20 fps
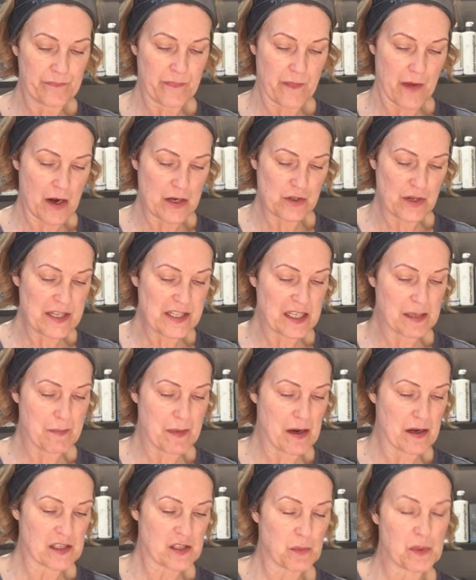hydrating
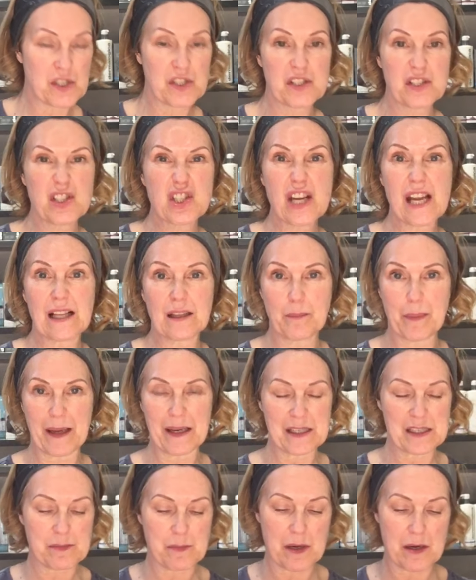mask, which is a gel
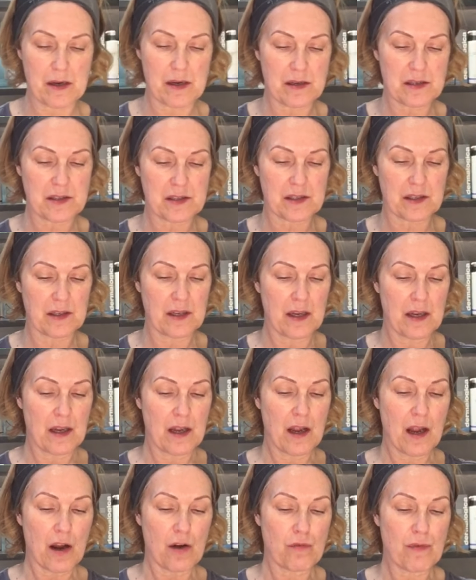based mask
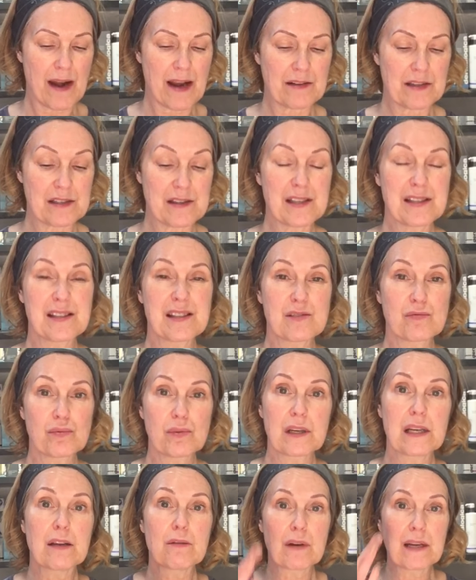around. This is
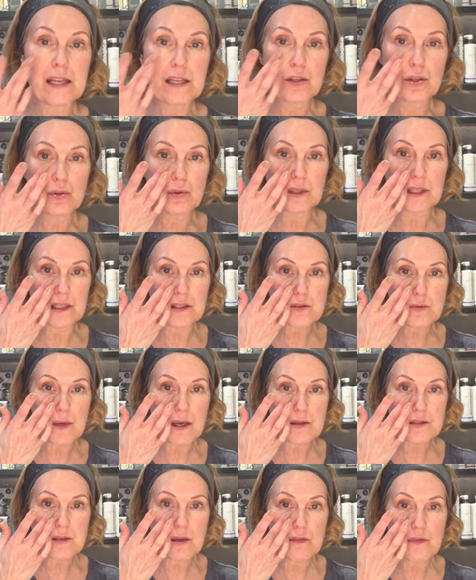really, really cooling as well,
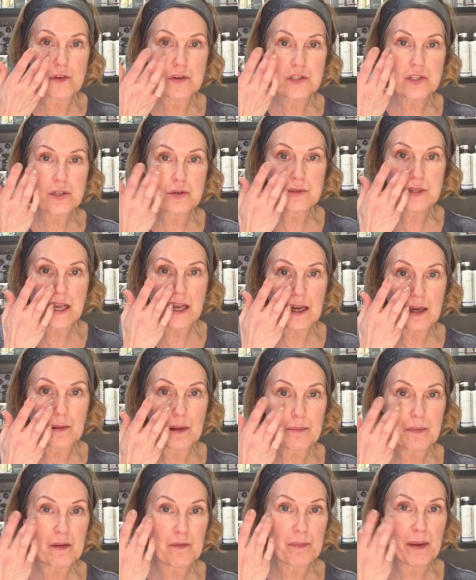so if you do get a little
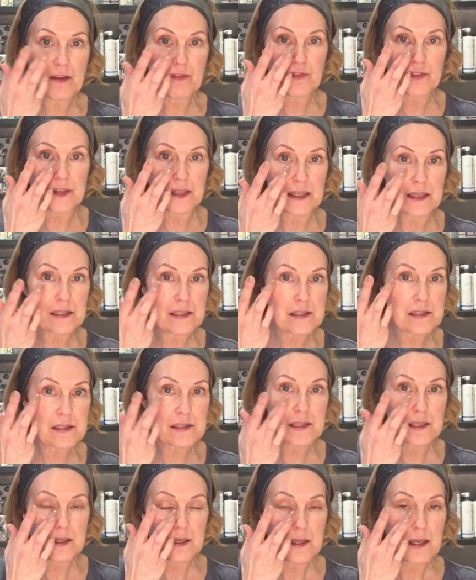bit of puffiness,
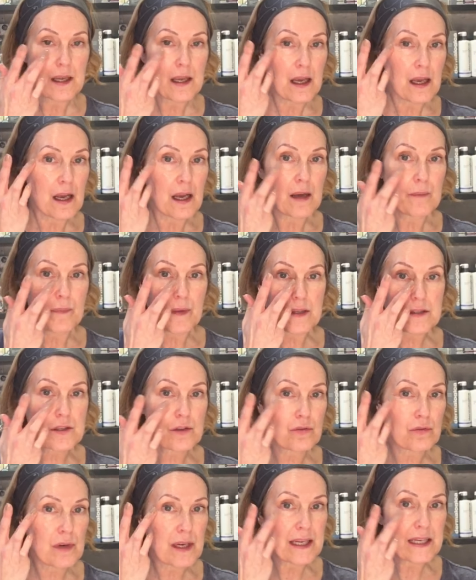it's
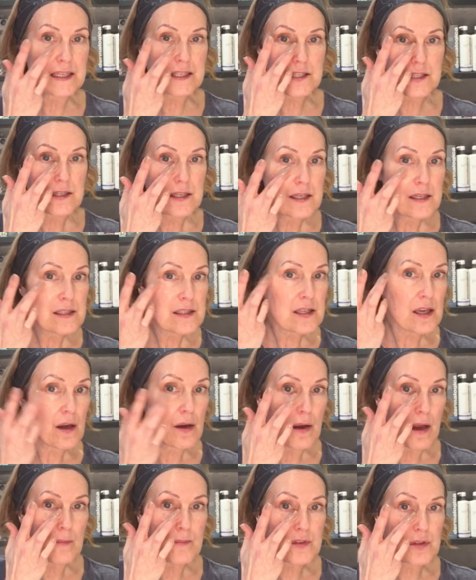great. So
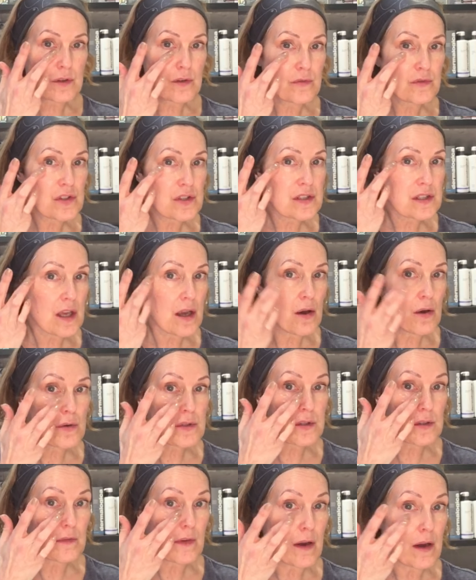I'm sort of just the whole
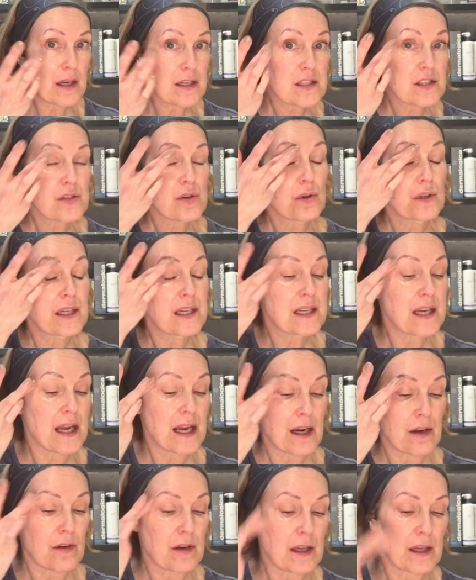sort of eye socket
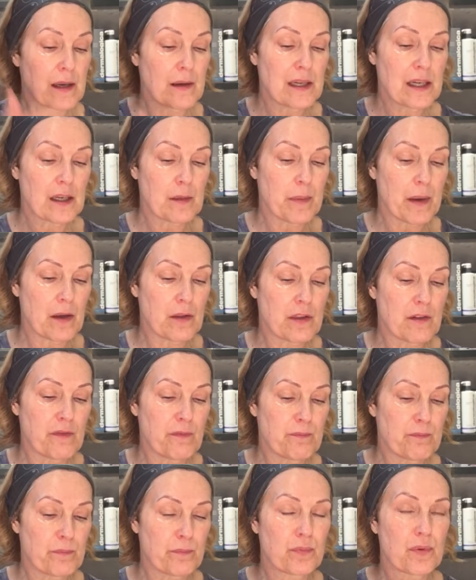area, a little bit on the
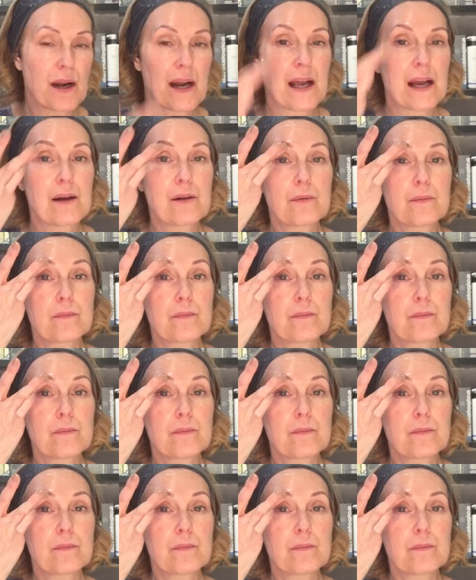brow